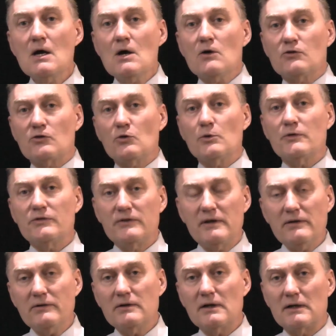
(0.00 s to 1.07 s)
So with
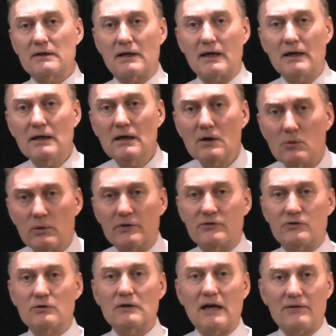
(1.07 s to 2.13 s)
teeth in a day, we
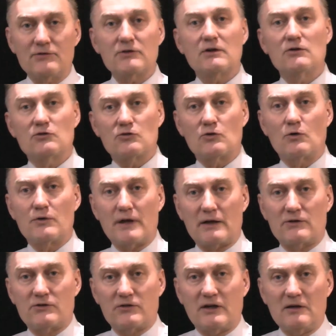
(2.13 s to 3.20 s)
still have to control
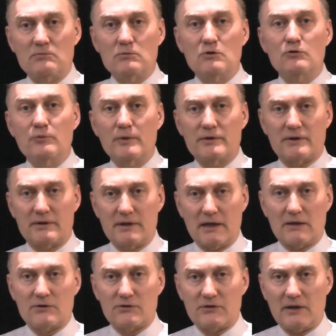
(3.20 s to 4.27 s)
that same movement and
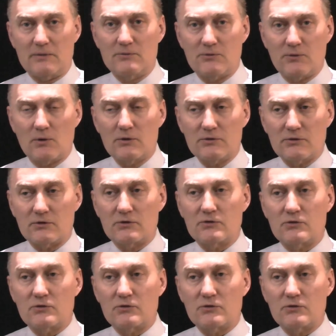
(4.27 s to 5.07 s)
that same forces.